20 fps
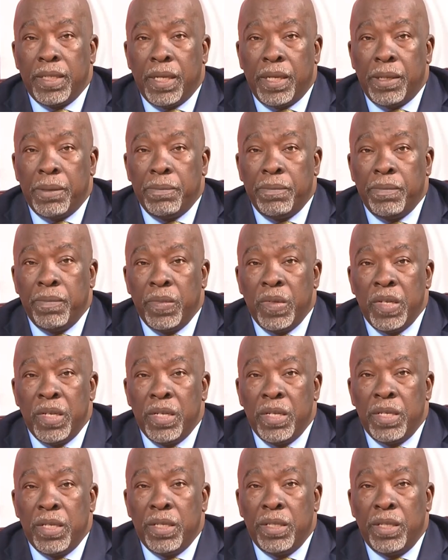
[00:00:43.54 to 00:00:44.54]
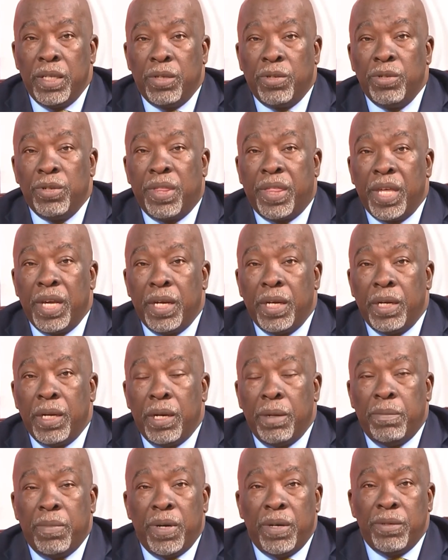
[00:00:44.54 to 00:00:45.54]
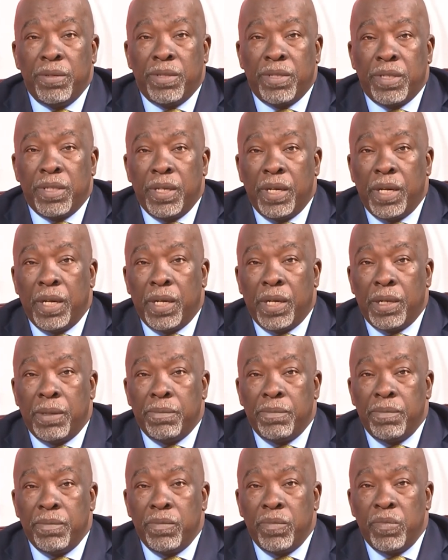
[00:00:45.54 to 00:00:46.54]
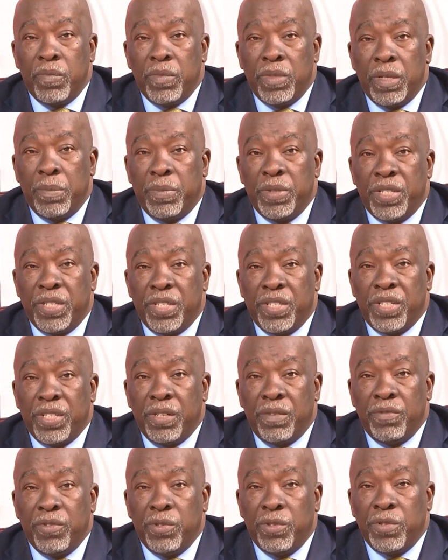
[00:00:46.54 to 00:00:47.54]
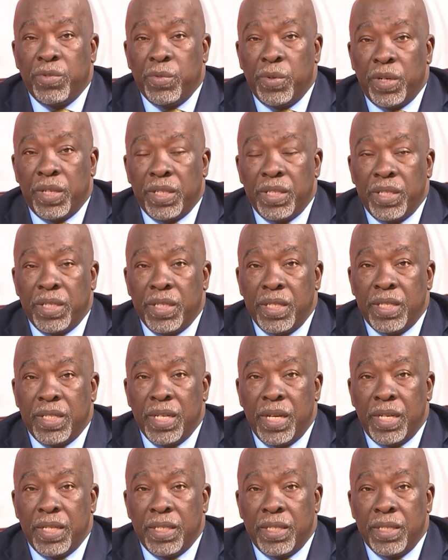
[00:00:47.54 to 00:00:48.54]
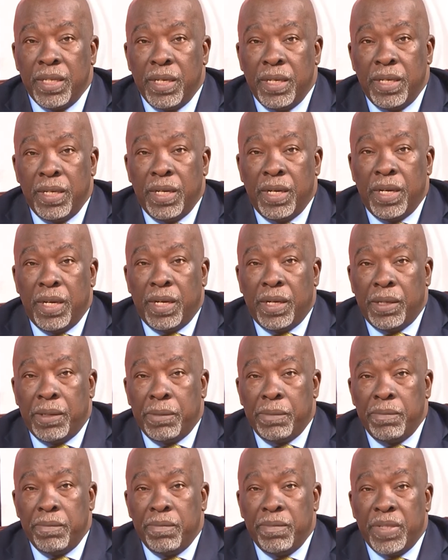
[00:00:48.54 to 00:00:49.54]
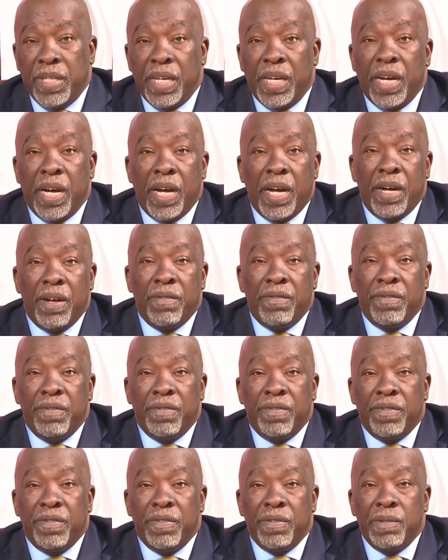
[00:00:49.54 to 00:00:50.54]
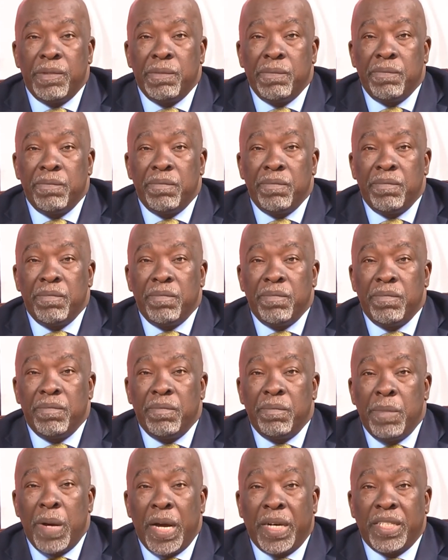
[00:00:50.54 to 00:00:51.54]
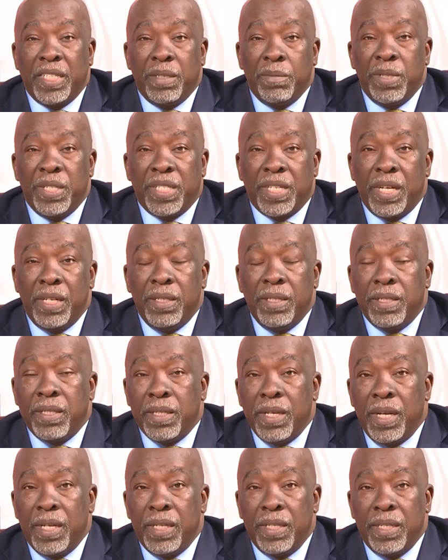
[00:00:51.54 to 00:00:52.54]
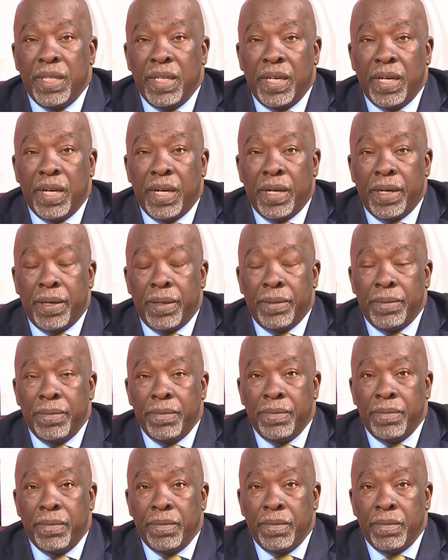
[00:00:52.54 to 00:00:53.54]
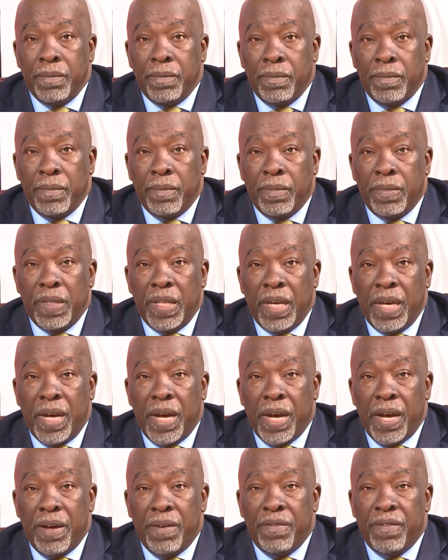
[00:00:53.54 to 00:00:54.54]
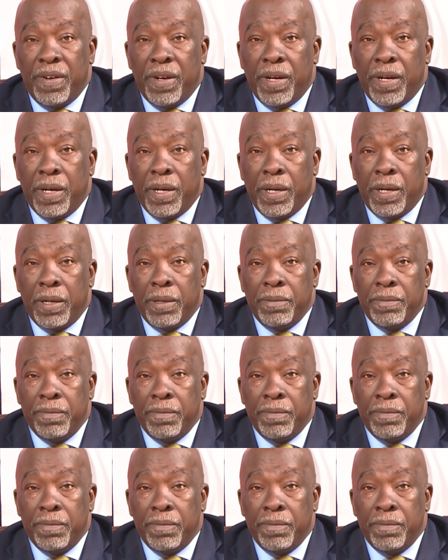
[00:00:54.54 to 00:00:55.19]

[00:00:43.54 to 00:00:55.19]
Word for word: um, the good thing about uh, the position of those workers is that uh, they have marketable skills and they are they have. Uh,